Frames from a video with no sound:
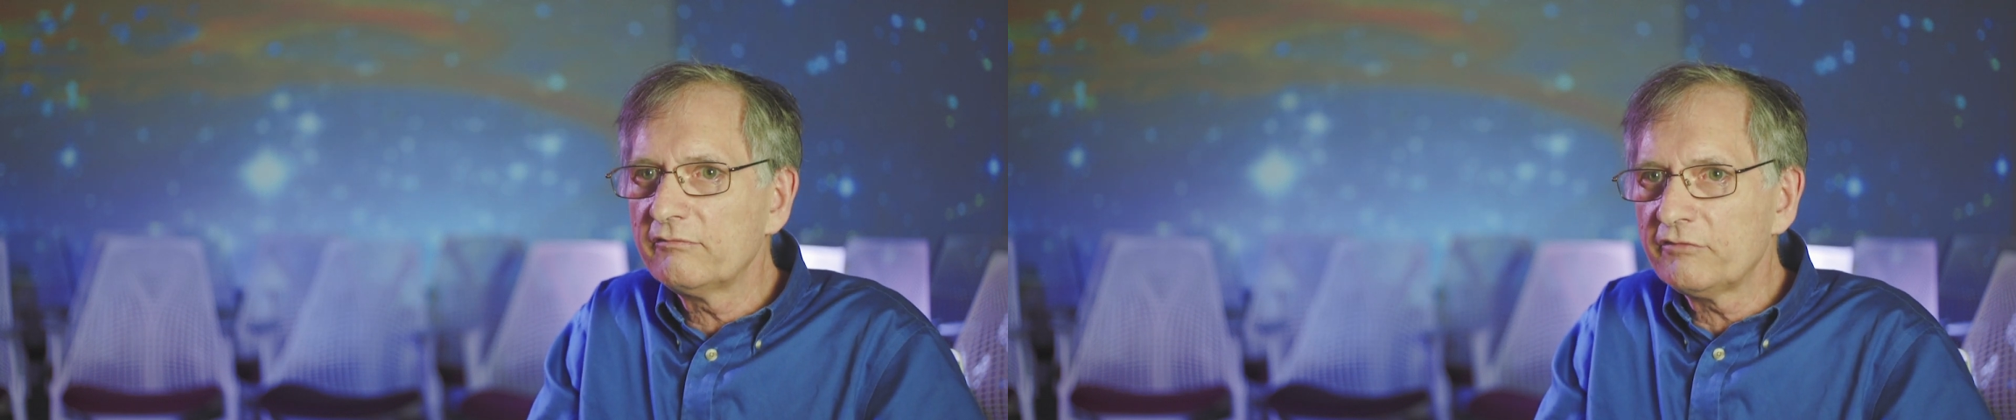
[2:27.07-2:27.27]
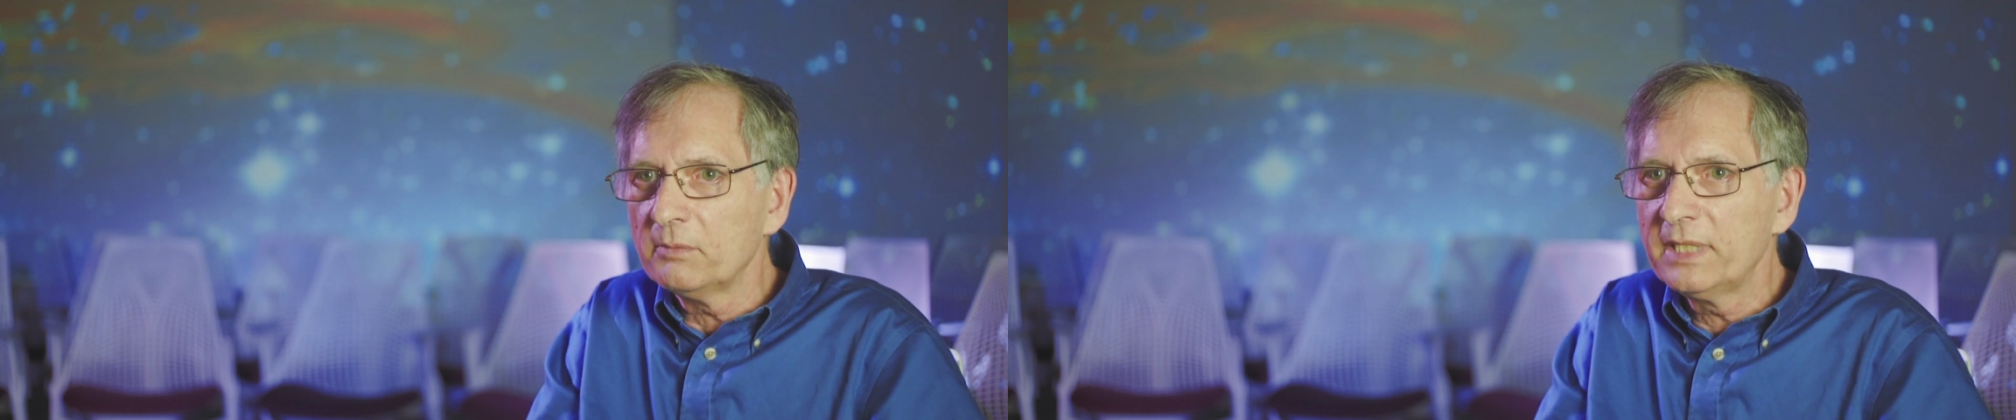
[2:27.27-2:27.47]

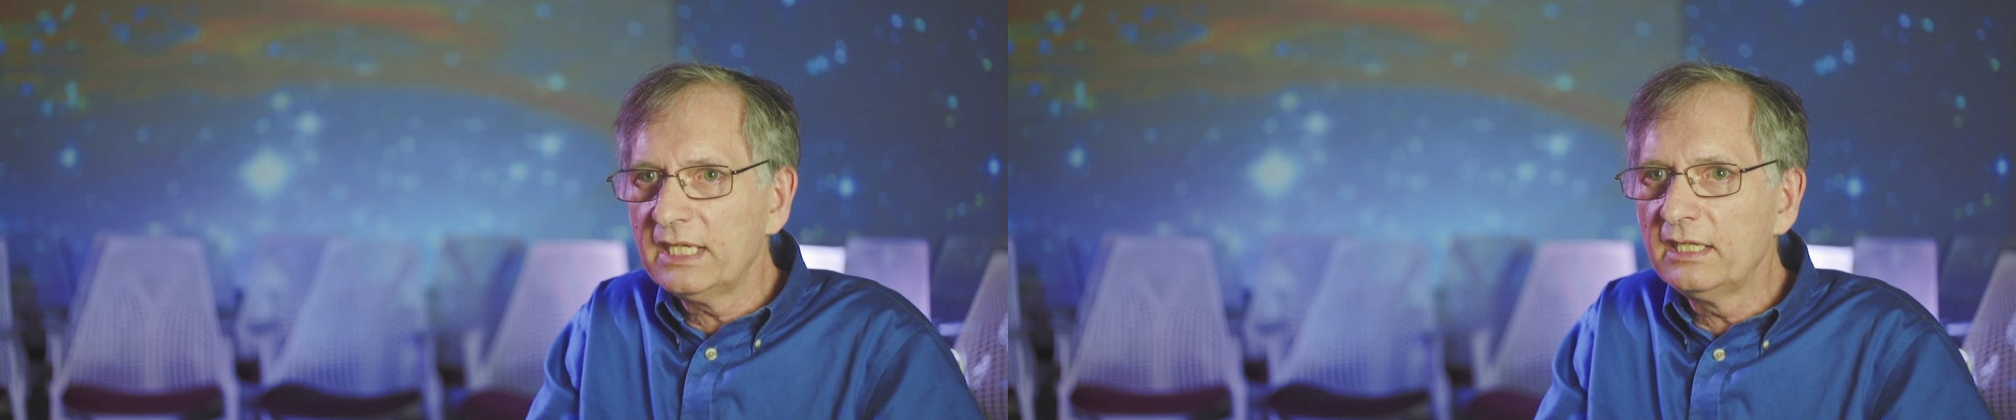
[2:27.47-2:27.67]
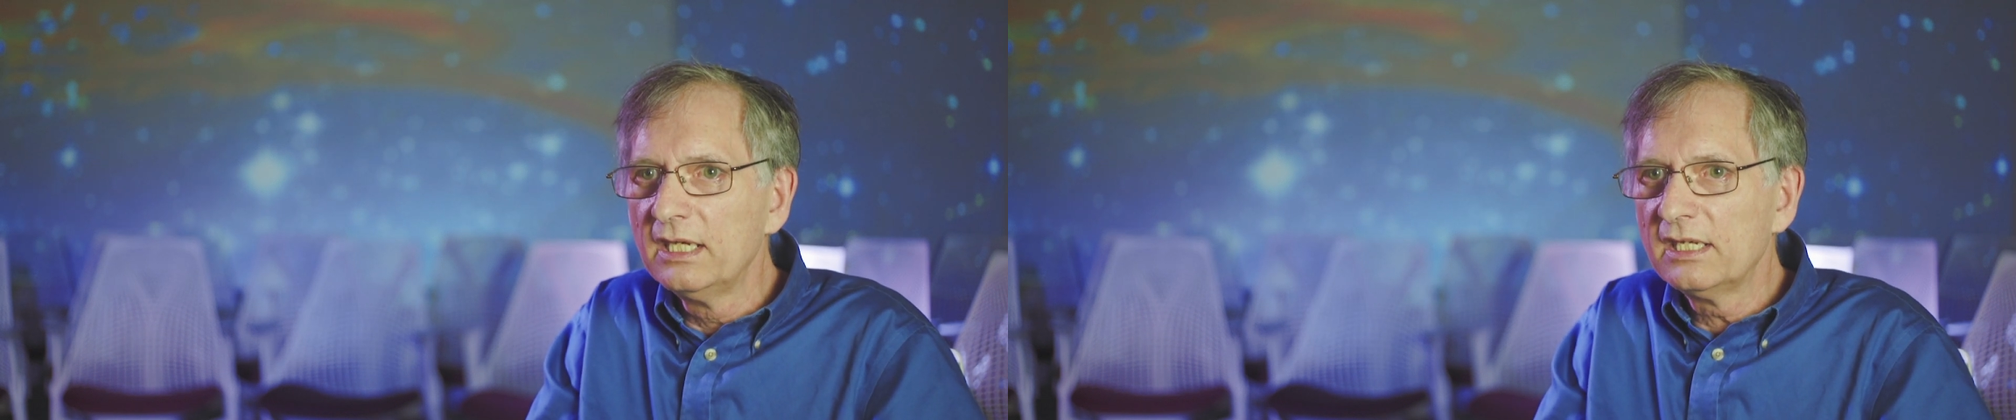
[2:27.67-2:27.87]

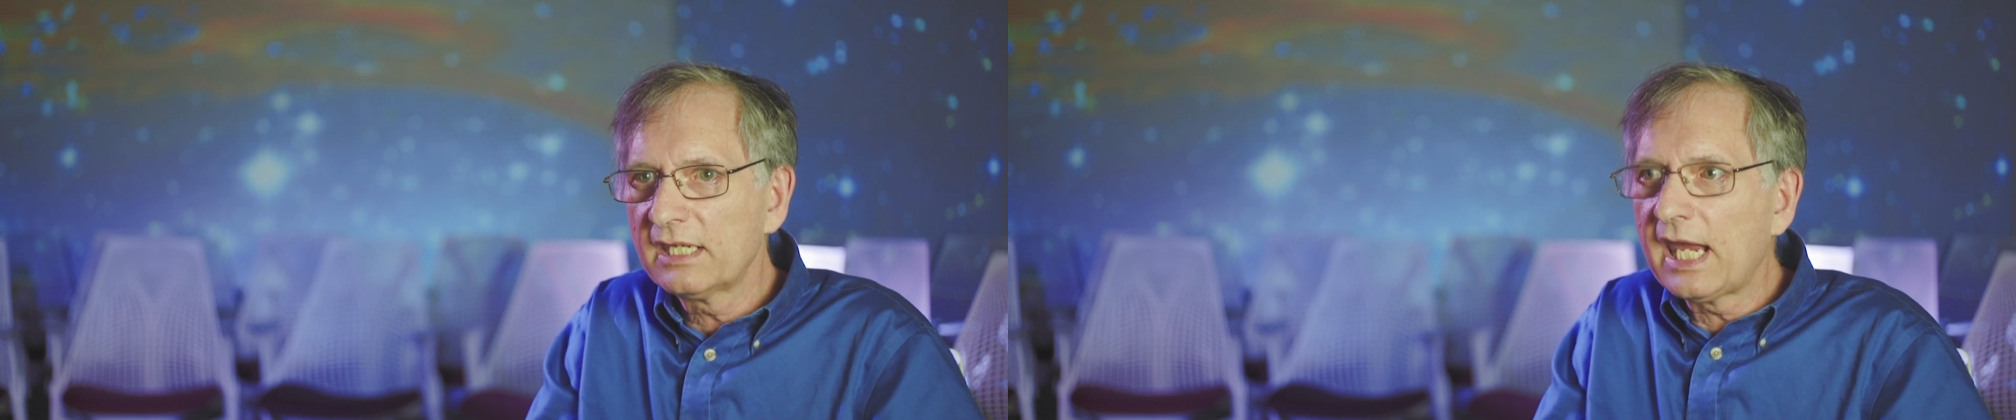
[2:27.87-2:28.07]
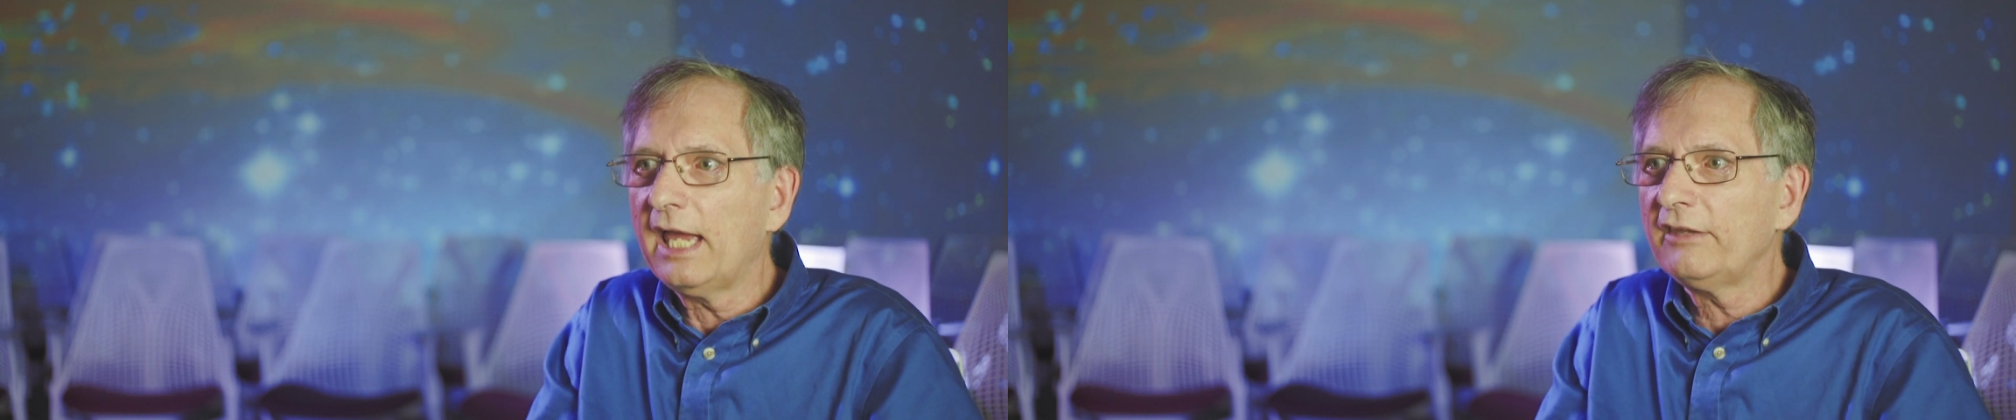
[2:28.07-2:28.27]
Fermi
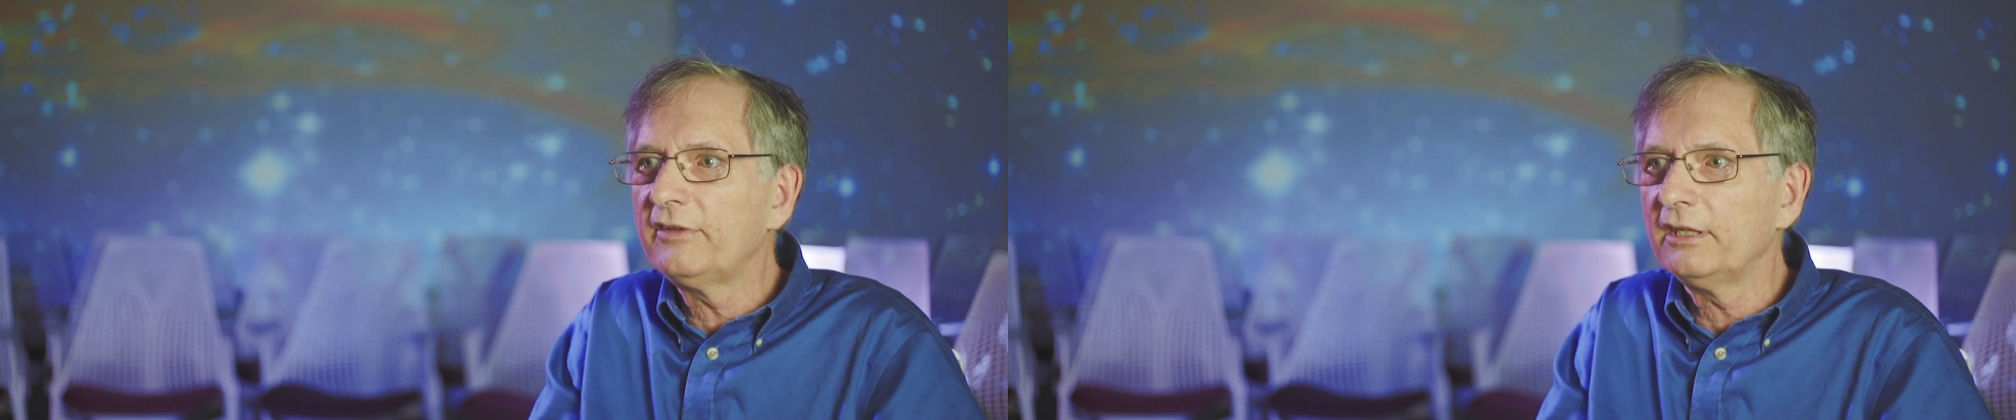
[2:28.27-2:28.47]
gas